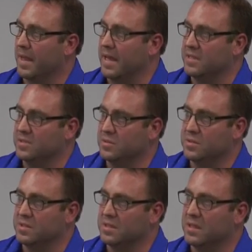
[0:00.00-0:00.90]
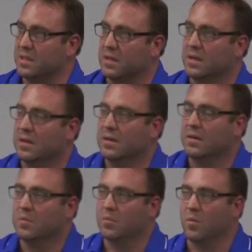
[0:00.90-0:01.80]
I do see
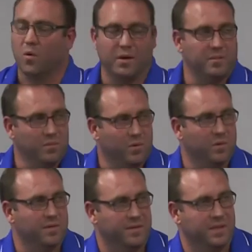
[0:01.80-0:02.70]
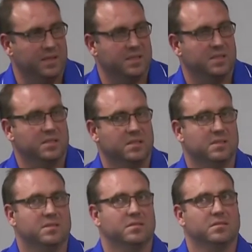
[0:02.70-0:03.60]
more and more of these
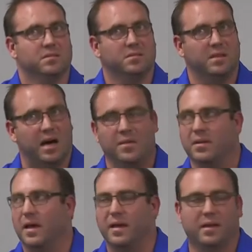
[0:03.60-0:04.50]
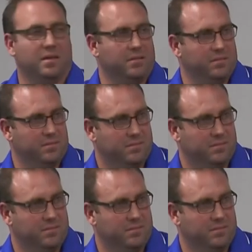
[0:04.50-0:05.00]
now that I